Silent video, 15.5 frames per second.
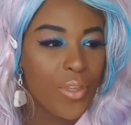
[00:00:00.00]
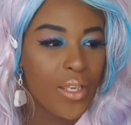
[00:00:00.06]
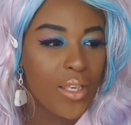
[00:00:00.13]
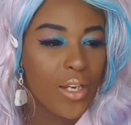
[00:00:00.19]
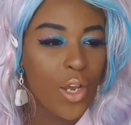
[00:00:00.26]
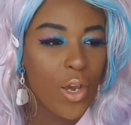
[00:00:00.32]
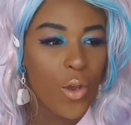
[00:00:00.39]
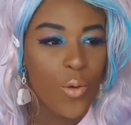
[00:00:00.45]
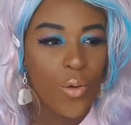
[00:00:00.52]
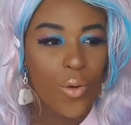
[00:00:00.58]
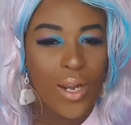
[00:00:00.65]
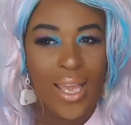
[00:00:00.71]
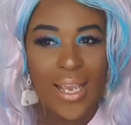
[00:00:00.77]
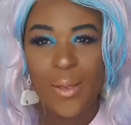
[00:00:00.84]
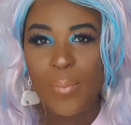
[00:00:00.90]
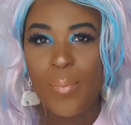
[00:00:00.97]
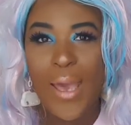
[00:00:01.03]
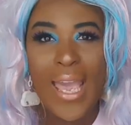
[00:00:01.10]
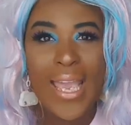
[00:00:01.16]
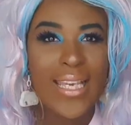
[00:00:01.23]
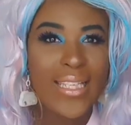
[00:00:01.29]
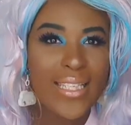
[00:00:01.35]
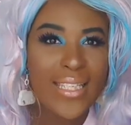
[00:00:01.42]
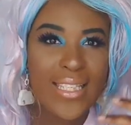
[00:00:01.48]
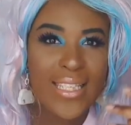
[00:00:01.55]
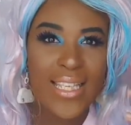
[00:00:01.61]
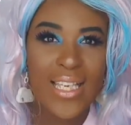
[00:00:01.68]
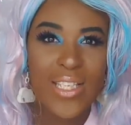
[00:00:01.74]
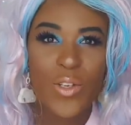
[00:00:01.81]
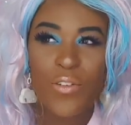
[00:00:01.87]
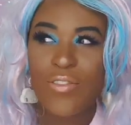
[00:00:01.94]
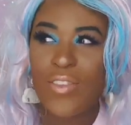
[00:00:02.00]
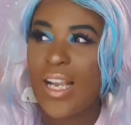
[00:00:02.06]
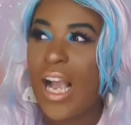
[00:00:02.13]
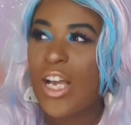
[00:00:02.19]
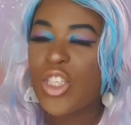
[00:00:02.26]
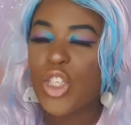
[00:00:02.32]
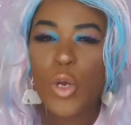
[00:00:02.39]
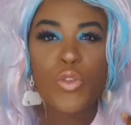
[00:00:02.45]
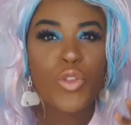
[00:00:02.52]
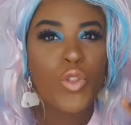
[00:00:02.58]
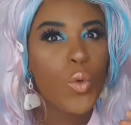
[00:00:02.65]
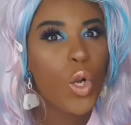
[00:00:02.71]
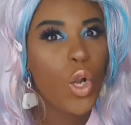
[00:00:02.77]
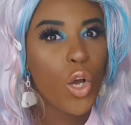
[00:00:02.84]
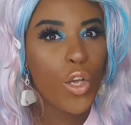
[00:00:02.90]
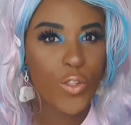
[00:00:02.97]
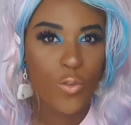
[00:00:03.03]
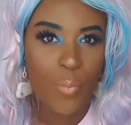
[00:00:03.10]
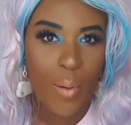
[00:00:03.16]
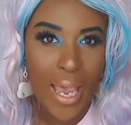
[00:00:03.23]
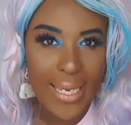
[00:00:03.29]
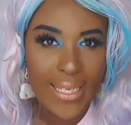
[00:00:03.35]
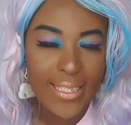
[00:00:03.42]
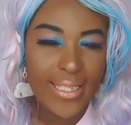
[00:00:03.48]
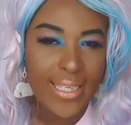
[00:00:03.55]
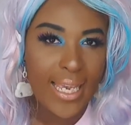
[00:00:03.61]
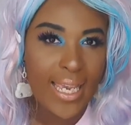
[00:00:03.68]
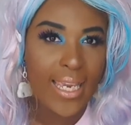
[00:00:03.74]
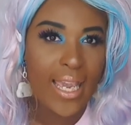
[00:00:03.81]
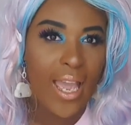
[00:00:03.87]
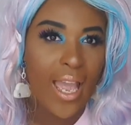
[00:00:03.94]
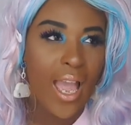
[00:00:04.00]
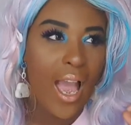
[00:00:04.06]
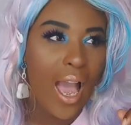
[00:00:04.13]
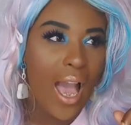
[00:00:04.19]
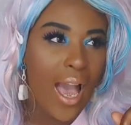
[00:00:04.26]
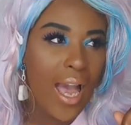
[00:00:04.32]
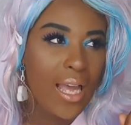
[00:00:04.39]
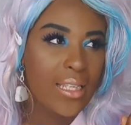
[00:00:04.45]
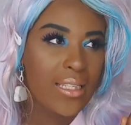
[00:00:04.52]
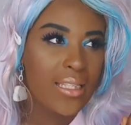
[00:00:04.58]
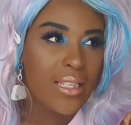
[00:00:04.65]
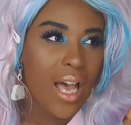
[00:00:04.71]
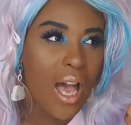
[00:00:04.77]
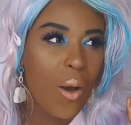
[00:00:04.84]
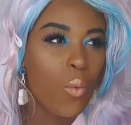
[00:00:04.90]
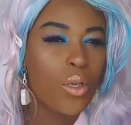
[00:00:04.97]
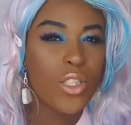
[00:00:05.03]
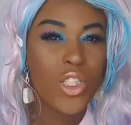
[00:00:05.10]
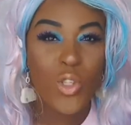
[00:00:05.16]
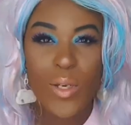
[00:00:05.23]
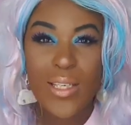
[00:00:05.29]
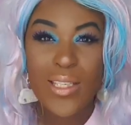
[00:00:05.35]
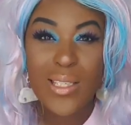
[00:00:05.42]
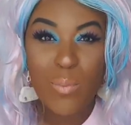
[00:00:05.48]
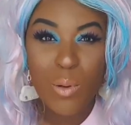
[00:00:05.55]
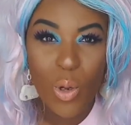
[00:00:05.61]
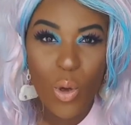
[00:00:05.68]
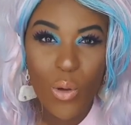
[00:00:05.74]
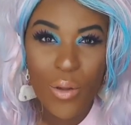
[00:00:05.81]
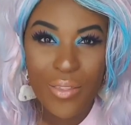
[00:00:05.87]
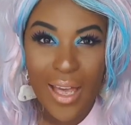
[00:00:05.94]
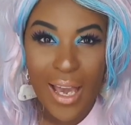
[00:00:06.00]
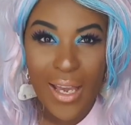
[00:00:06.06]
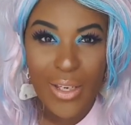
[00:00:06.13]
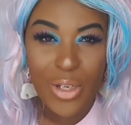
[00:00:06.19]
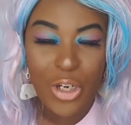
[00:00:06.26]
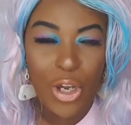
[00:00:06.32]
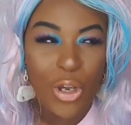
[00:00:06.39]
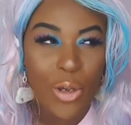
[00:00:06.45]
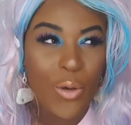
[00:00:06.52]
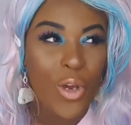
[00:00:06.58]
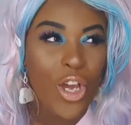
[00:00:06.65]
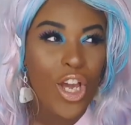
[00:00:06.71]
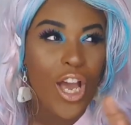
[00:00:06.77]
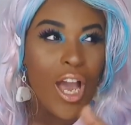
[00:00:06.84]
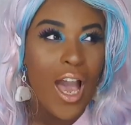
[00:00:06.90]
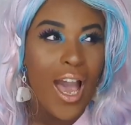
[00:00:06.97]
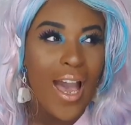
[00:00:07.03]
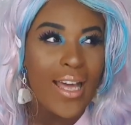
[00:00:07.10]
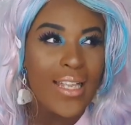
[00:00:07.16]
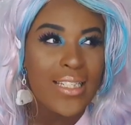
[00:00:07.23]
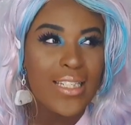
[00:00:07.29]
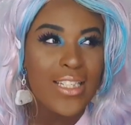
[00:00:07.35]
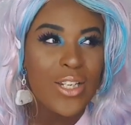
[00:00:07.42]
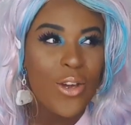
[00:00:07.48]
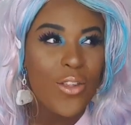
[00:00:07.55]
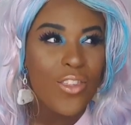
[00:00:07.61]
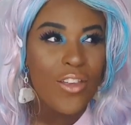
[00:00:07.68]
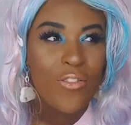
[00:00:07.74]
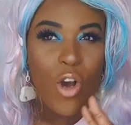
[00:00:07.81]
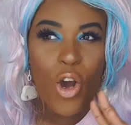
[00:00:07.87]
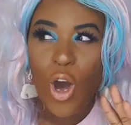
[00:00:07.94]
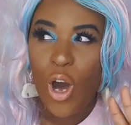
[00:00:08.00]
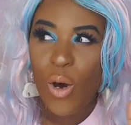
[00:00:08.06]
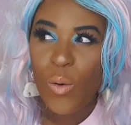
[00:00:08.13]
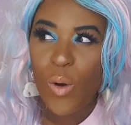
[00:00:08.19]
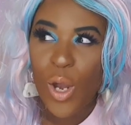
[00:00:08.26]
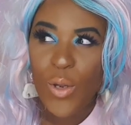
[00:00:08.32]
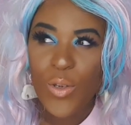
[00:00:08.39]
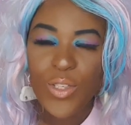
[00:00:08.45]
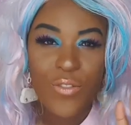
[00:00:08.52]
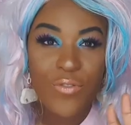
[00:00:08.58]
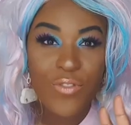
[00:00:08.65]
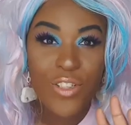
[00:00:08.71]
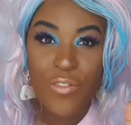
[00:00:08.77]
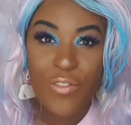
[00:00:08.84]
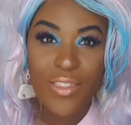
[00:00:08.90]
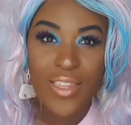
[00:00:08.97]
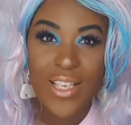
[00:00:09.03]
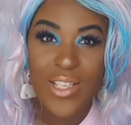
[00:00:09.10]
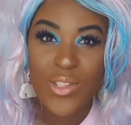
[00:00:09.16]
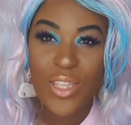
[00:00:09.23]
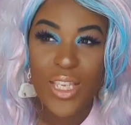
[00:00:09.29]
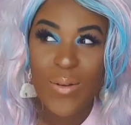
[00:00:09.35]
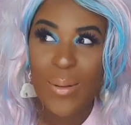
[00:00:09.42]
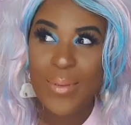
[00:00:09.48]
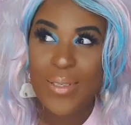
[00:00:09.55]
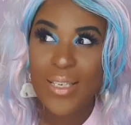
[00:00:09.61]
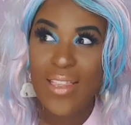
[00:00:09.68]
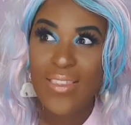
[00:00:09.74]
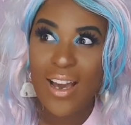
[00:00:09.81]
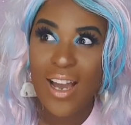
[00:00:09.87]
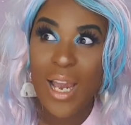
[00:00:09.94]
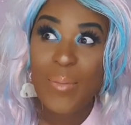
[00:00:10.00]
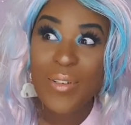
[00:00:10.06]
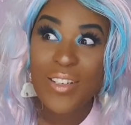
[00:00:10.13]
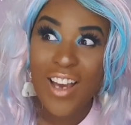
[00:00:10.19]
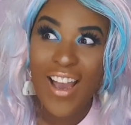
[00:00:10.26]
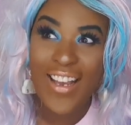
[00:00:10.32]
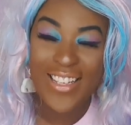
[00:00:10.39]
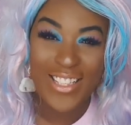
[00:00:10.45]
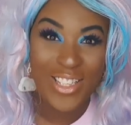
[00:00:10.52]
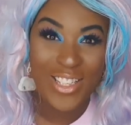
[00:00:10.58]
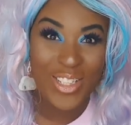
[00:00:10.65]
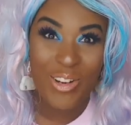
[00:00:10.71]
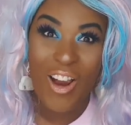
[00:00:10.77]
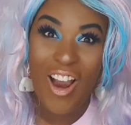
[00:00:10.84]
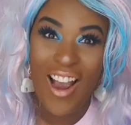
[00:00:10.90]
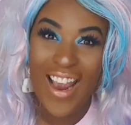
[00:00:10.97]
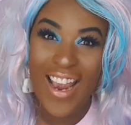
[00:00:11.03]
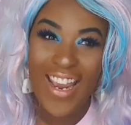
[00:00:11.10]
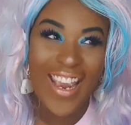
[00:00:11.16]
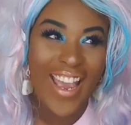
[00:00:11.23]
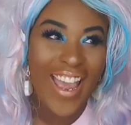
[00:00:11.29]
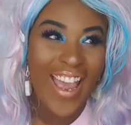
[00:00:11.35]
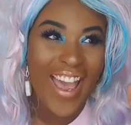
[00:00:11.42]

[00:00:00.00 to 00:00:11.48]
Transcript: you know, like paints and that sort of thing, I don't do a lot of painting, and I want to explore that, you know. And you know, they've got a whole host of different things on their website that I am dying to try,